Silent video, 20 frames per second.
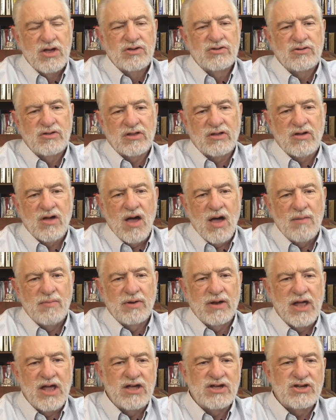So the
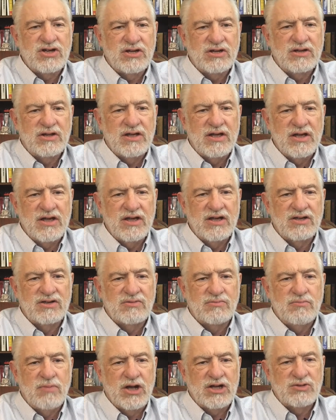combination
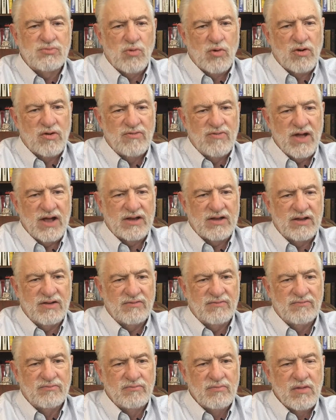is much more
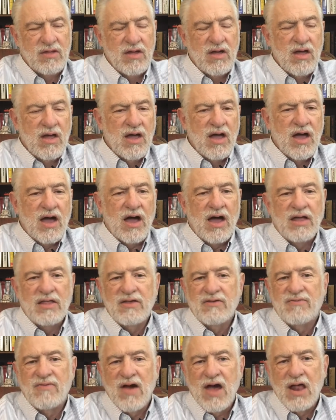effective. In
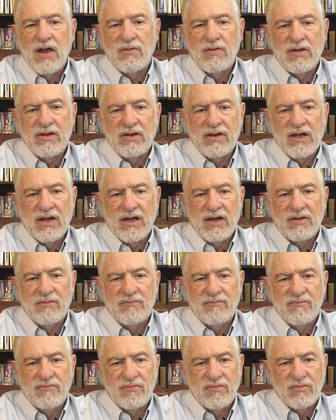the
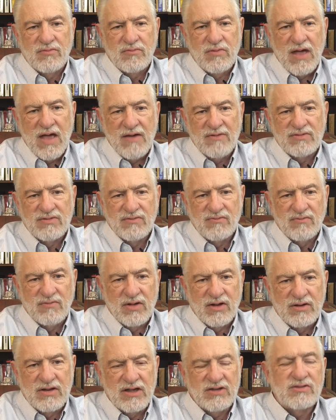following, we have
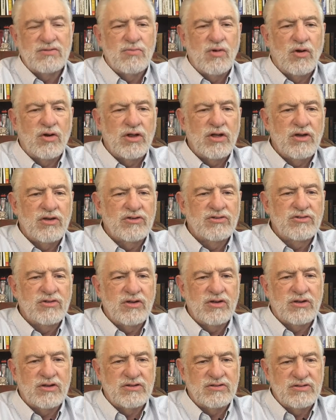some testimonials so
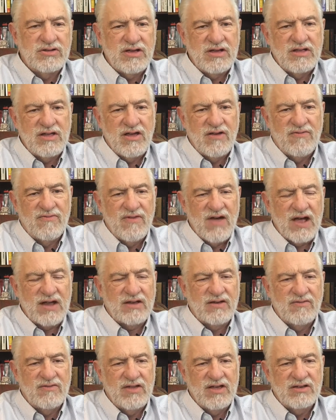you can see the
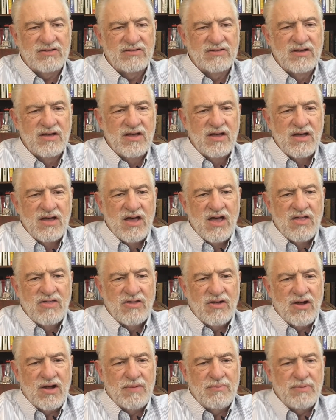effect of this
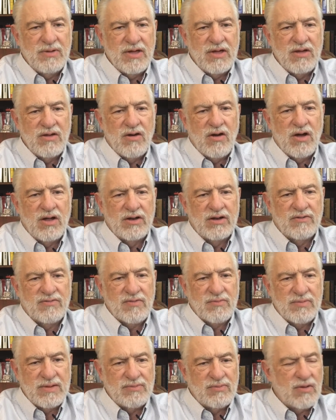therapy on
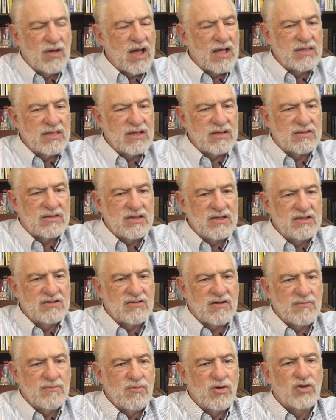different people. I think
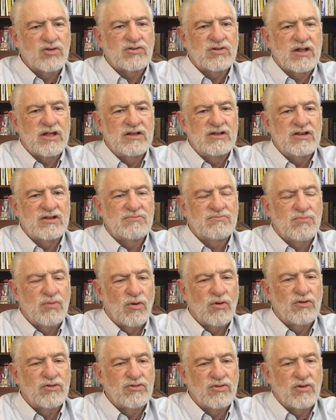these are mostly just
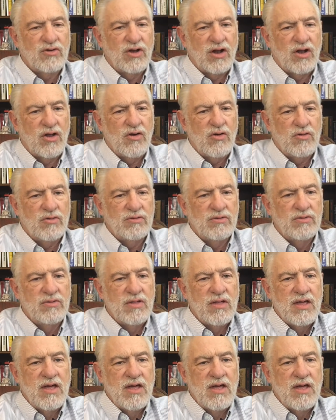prolozone alone,